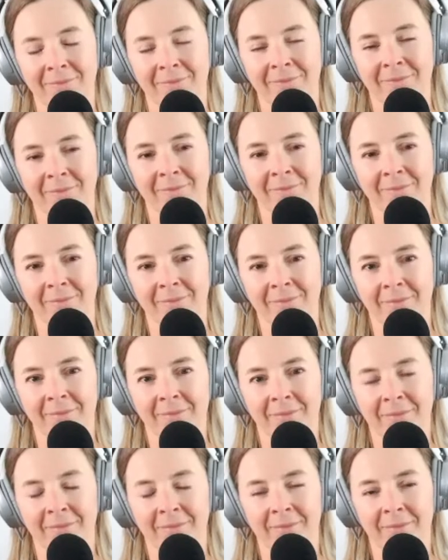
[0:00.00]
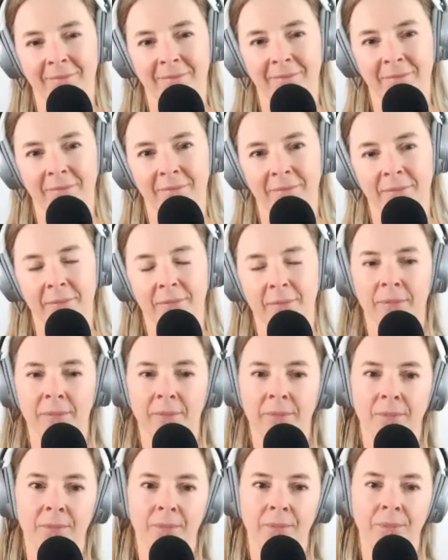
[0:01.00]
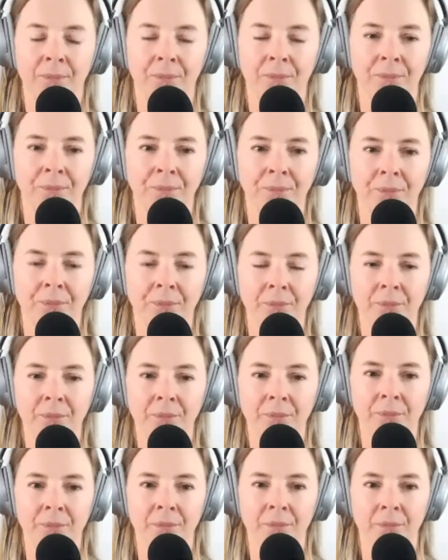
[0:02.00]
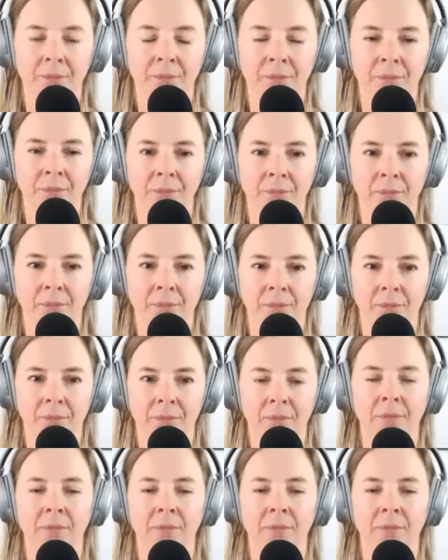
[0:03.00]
(not speaking)